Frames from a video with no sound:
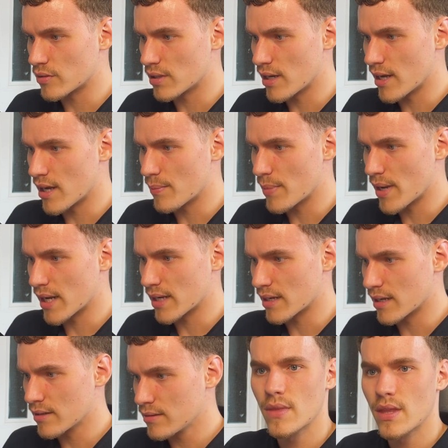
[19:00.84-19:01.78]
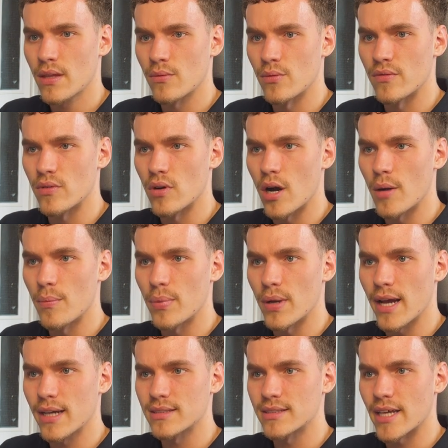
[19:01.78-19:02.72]
layer back in, we've got our
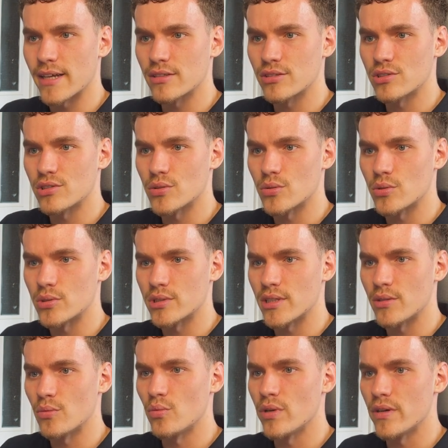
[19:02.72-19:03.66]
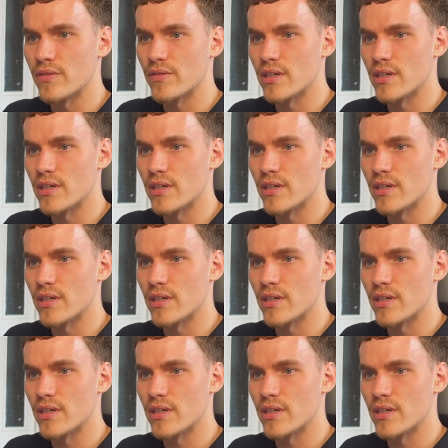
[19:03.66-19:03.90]
black text sorted with the